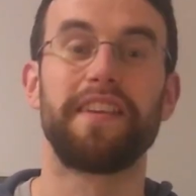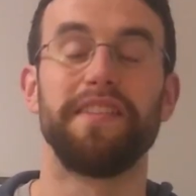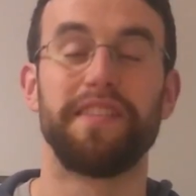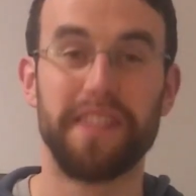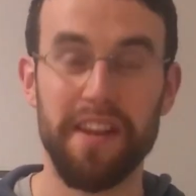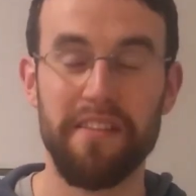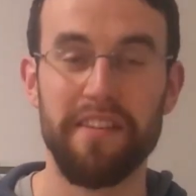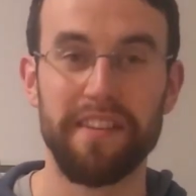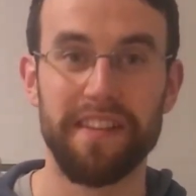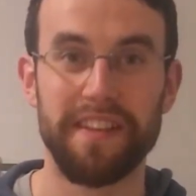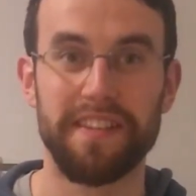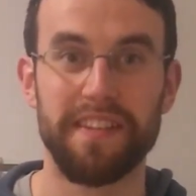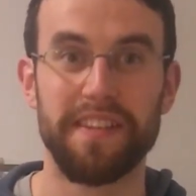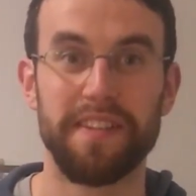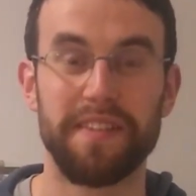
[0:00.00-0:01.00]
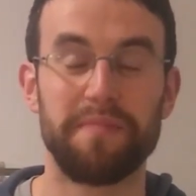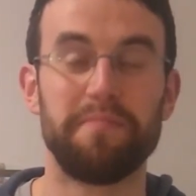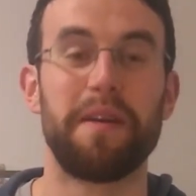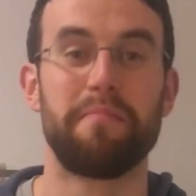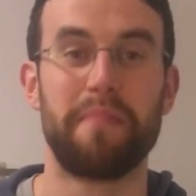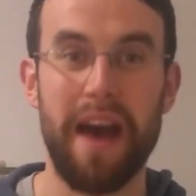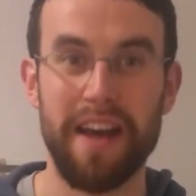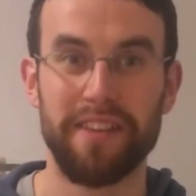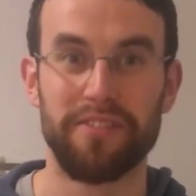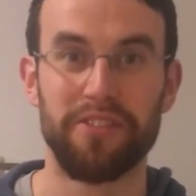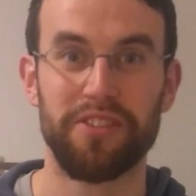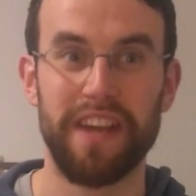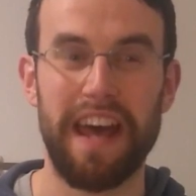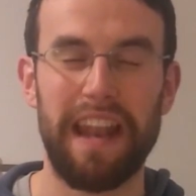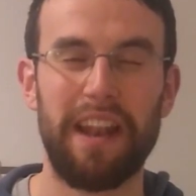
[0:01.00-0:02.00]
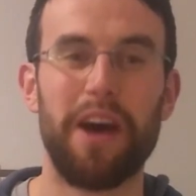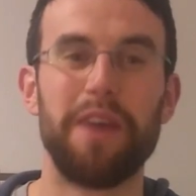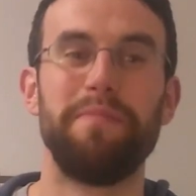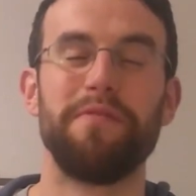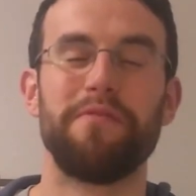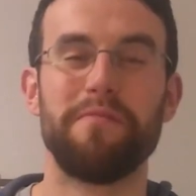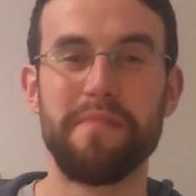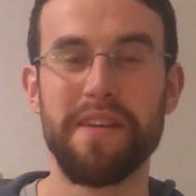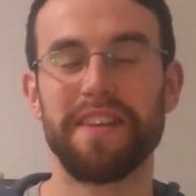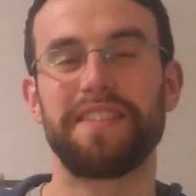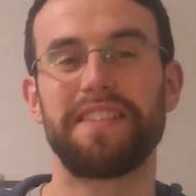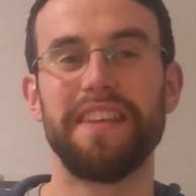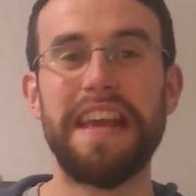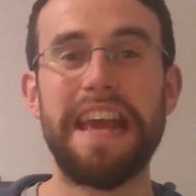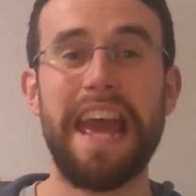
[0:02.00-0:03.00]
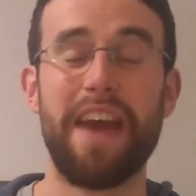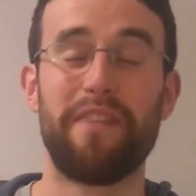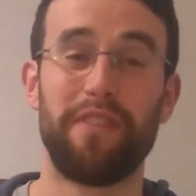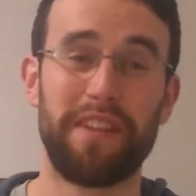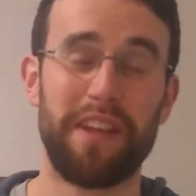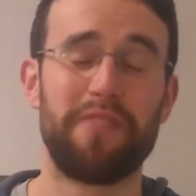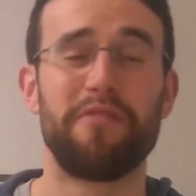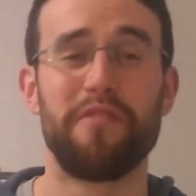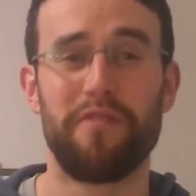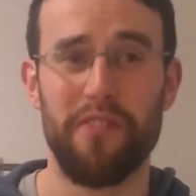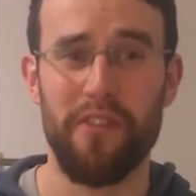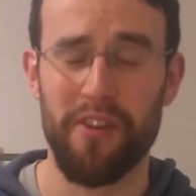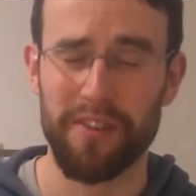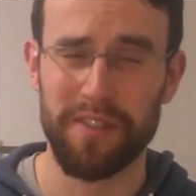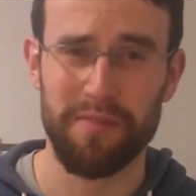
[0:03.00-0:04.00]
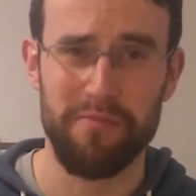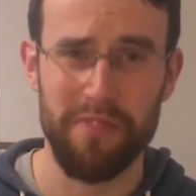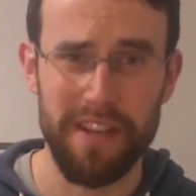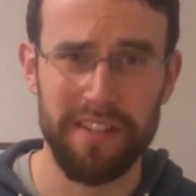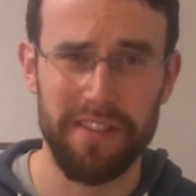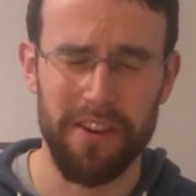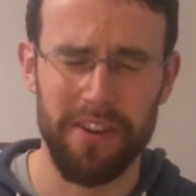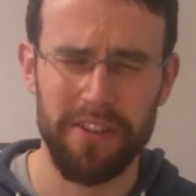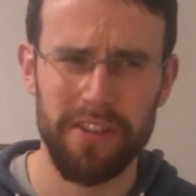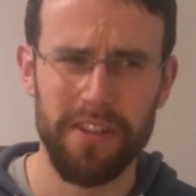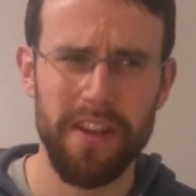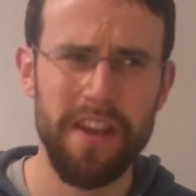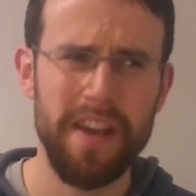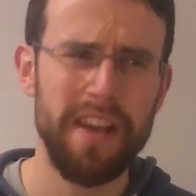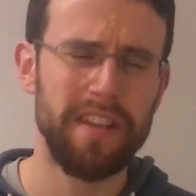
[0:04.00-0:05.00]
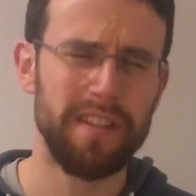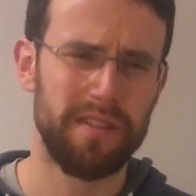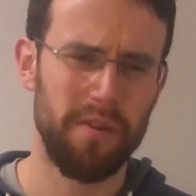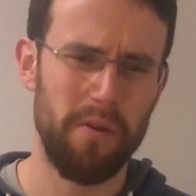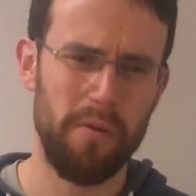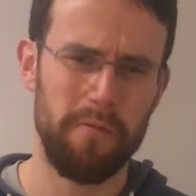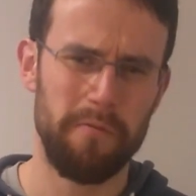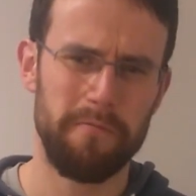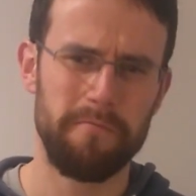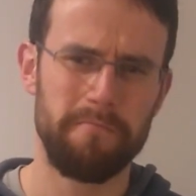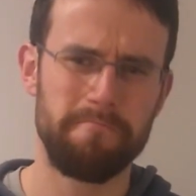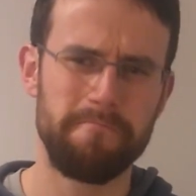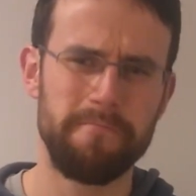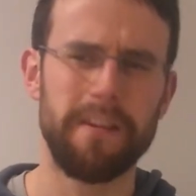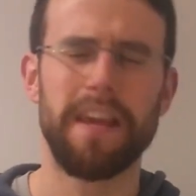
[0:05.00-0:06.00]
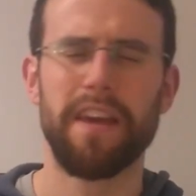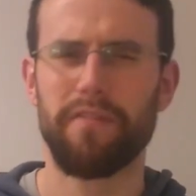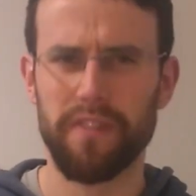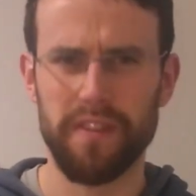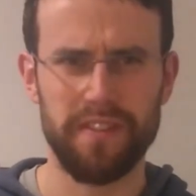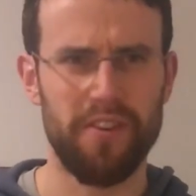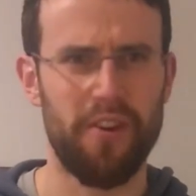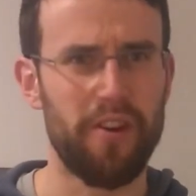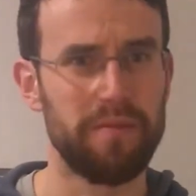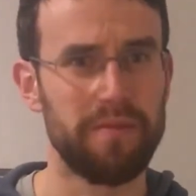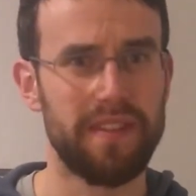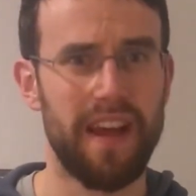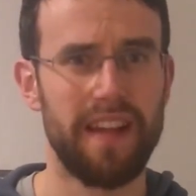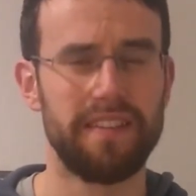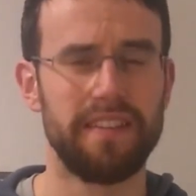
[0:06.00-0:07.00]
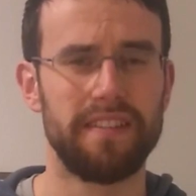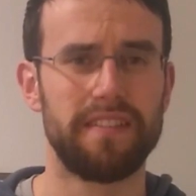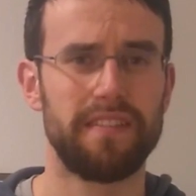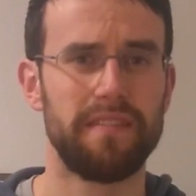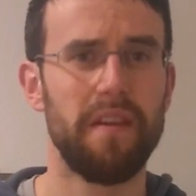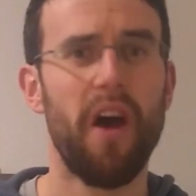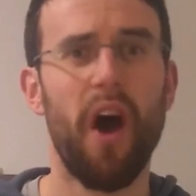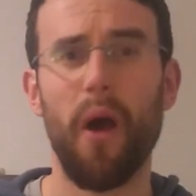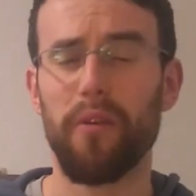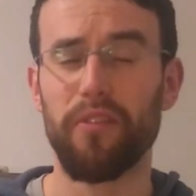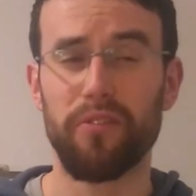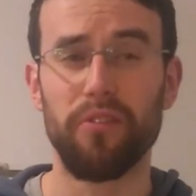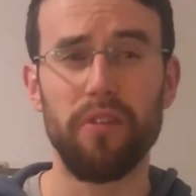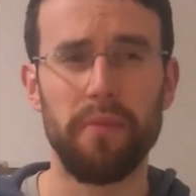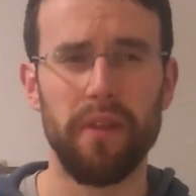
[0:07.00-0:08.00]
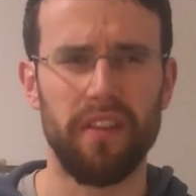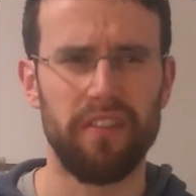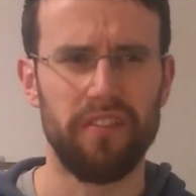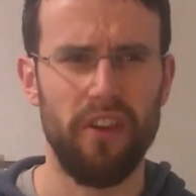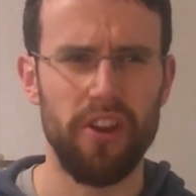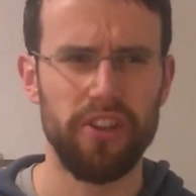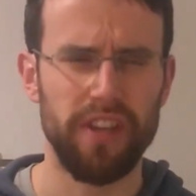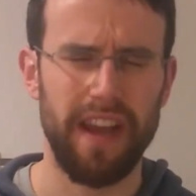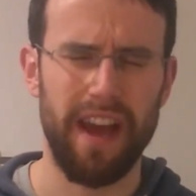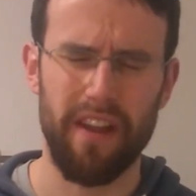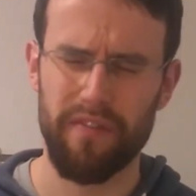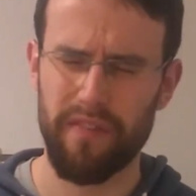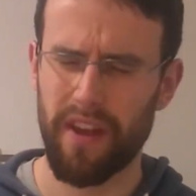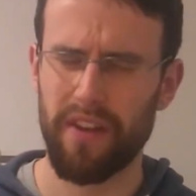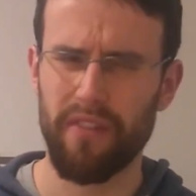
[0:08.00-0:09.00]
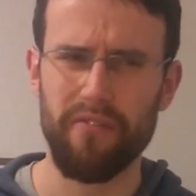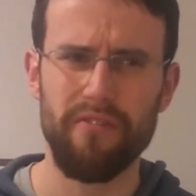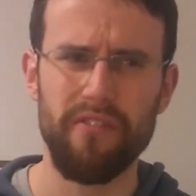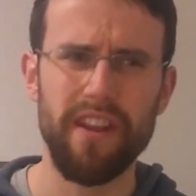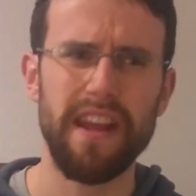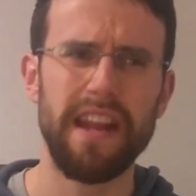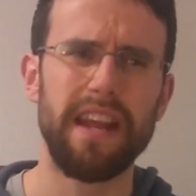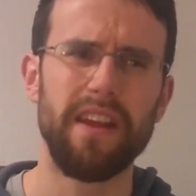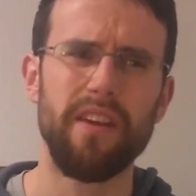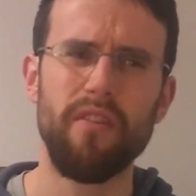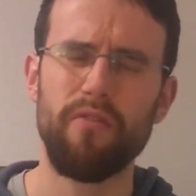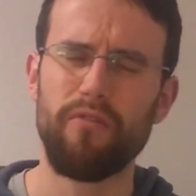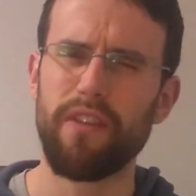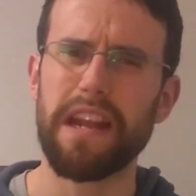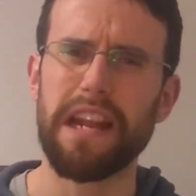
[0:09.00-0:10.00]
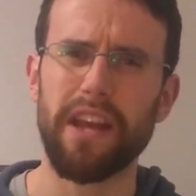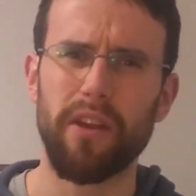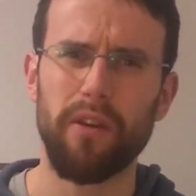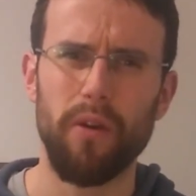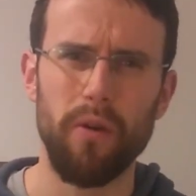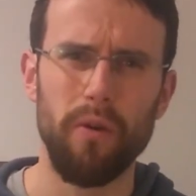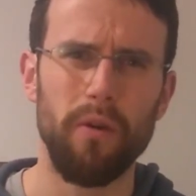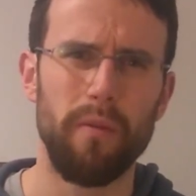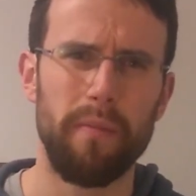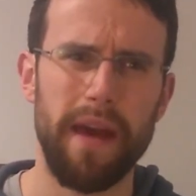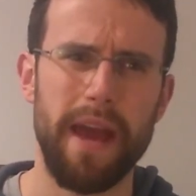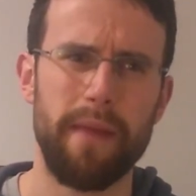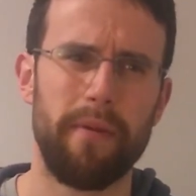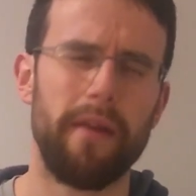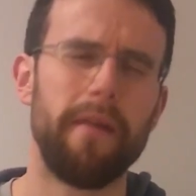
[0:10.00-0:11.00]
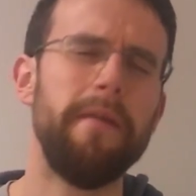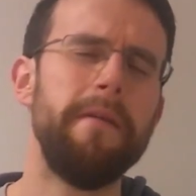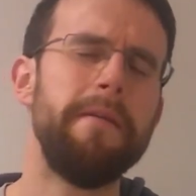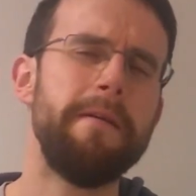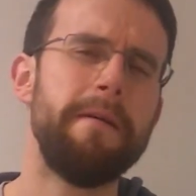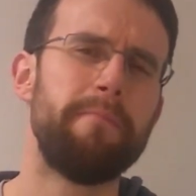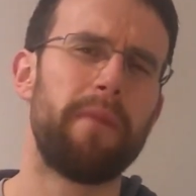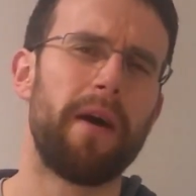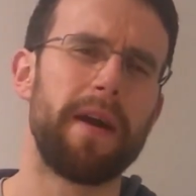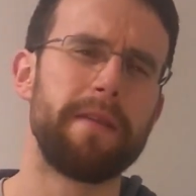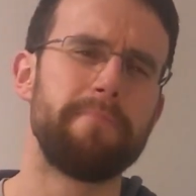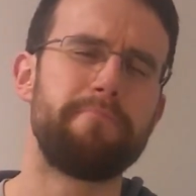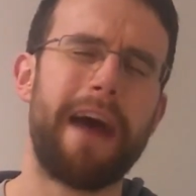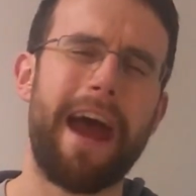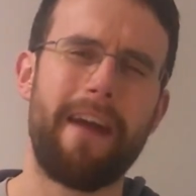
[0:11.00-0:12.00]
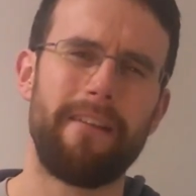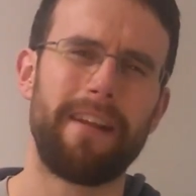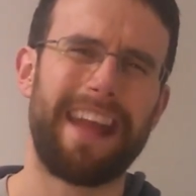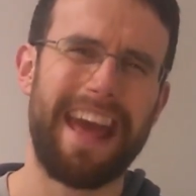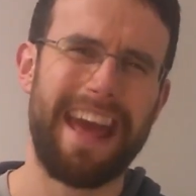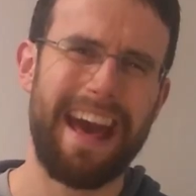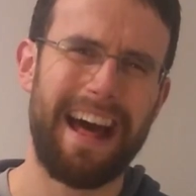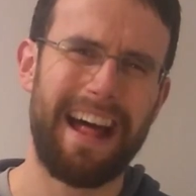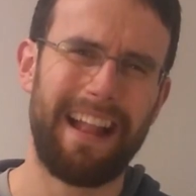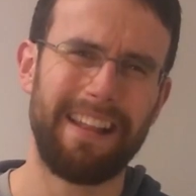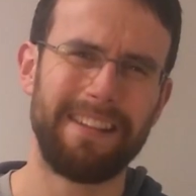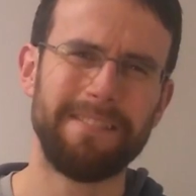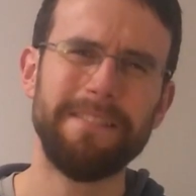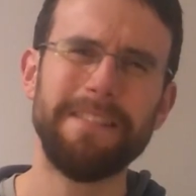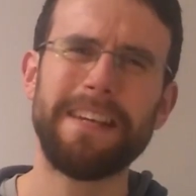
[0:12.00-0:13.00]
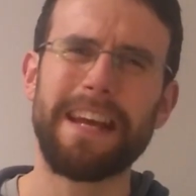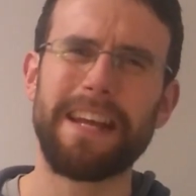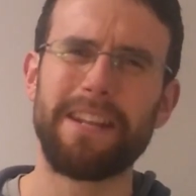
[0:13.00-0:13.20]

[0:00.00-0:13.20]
Considering this is my master's channel, I'd be remiss if I didn't refer to some research. So, given the circumstances, I was doing a bit of searching and I found a really, really cool paper by Perrin et al.